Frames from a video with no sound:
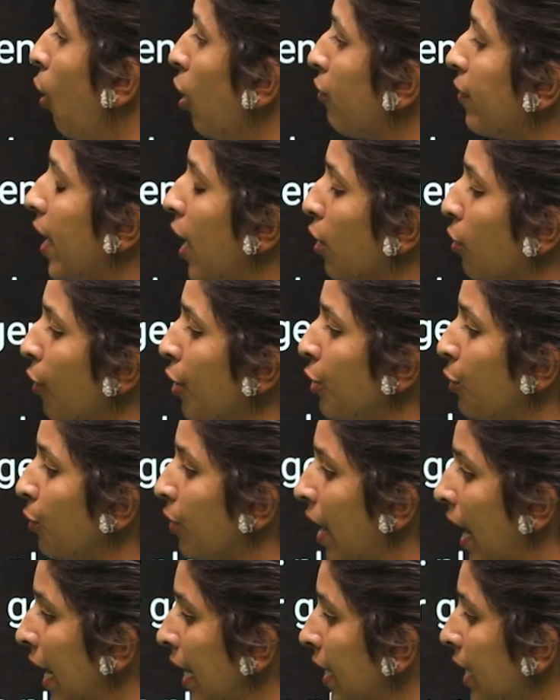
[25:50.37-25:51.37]
we are going to
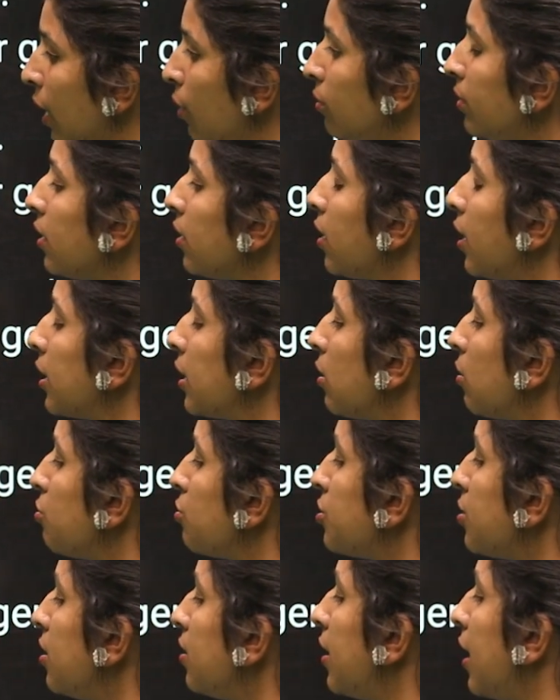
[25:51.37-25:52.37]
write down the
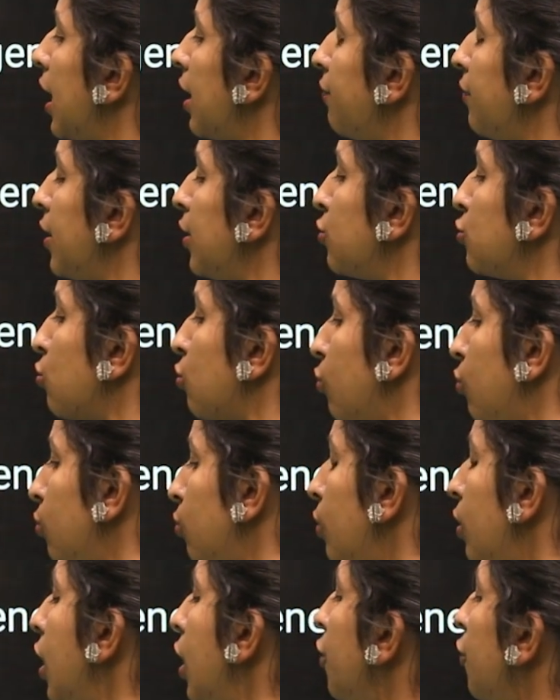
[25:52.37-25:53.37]
conclusion that we
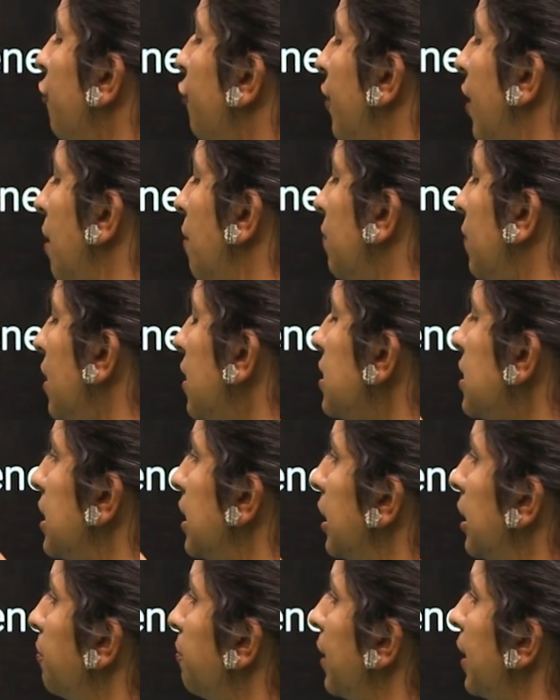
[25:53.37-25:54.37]
drew from this
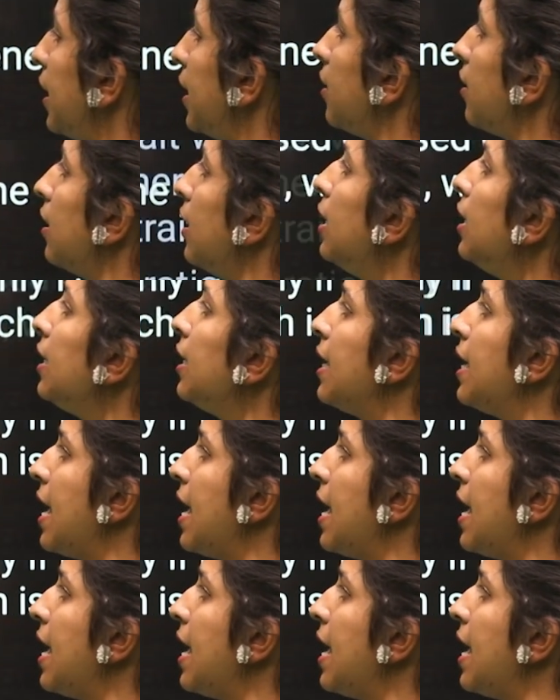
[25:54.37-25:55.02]
particular